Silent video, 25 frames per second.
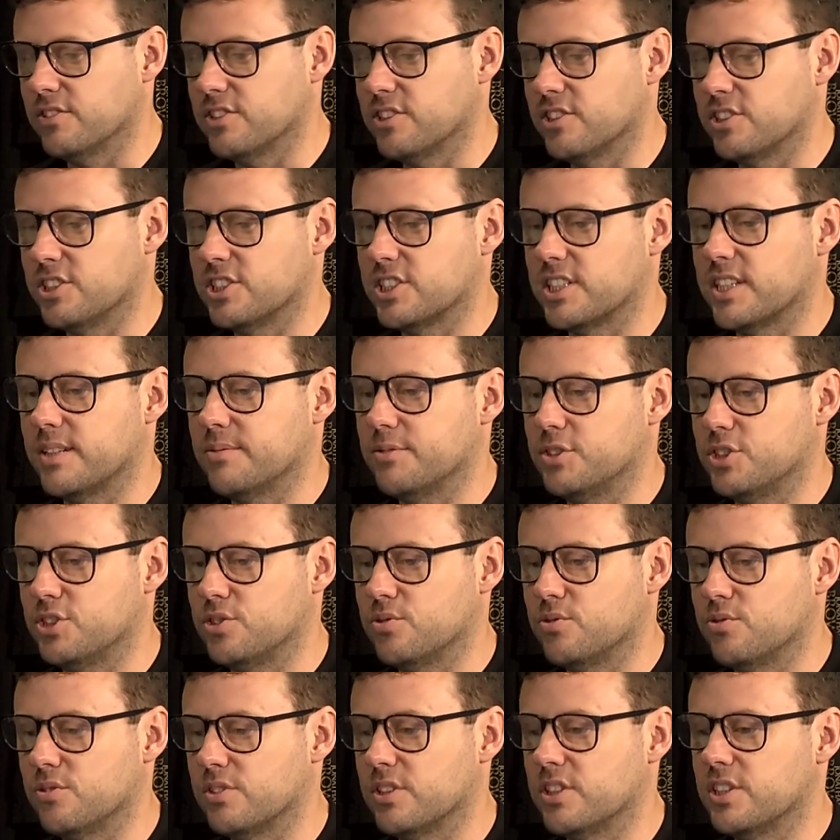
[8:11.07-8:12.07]
so it just keeps
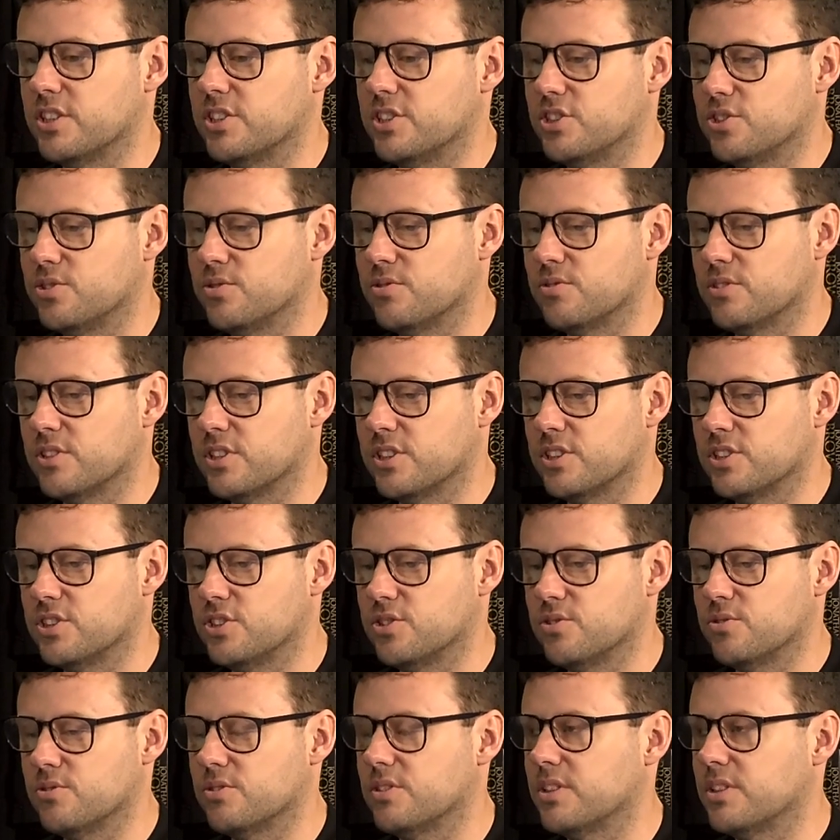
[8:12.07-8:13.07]
shortening and shortening and shortening.